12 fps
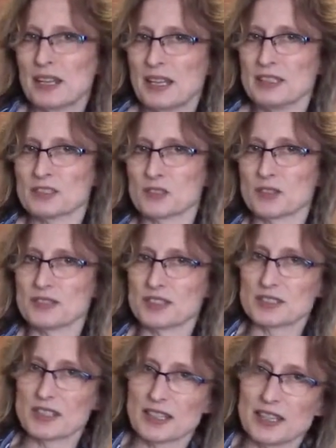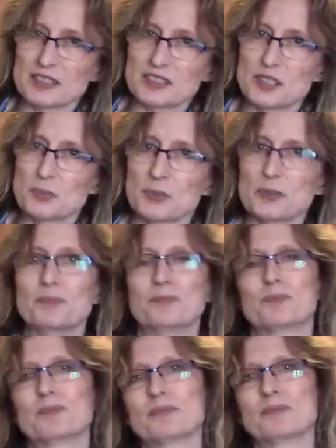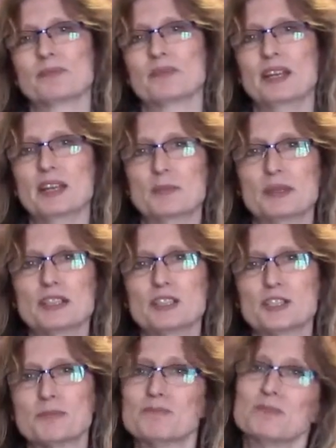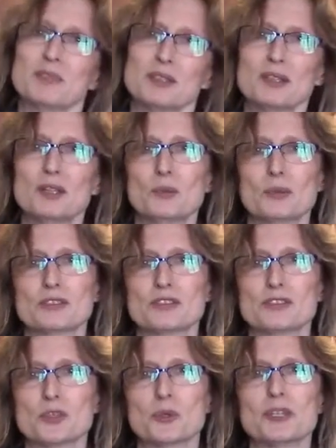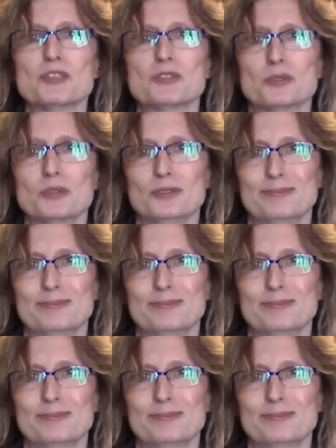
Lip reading: serves as a nice dipper. In a pinch, it works as your eating tool.